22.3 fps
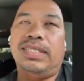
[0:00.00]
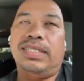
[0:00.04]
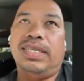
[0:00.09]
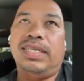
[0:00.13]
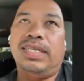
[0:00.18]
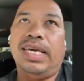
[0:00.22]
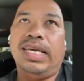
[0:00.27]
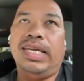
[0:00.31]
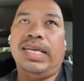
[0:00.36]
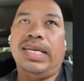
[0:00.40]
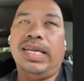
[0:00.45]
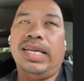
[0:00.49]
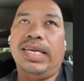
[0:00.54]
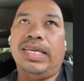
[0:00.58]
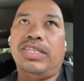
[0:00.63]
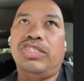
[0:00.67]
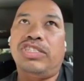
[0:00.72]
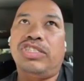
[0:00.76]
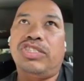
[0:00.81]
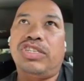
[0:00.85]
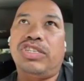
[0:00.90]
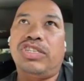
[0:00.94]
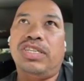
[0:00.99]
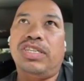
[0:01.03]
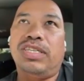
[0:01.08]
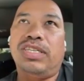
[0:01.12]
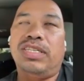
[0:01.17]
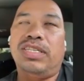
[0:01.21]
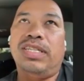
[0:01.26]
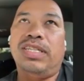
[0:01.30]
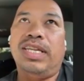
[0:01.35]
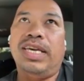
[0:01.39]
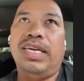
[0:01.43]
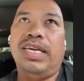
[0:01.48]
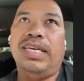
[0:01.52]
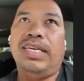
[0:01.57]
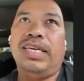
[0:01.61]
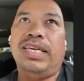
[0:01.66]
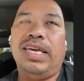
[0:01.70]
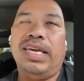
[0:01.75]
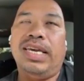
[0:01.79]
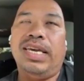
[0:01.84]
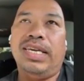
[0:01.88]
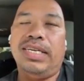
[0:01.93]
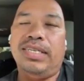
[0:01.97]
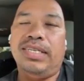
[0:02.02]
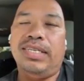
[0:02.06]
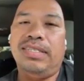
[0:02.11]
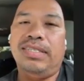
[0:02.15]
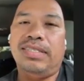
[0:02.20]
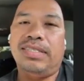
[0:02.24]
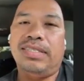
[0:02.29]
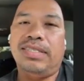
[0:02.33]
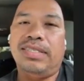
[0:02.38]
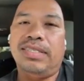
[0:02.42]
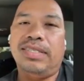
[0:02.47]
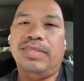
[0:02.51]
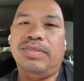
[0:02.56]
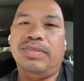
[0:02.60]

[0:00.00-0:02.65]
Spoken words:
egg layers started laying eggs,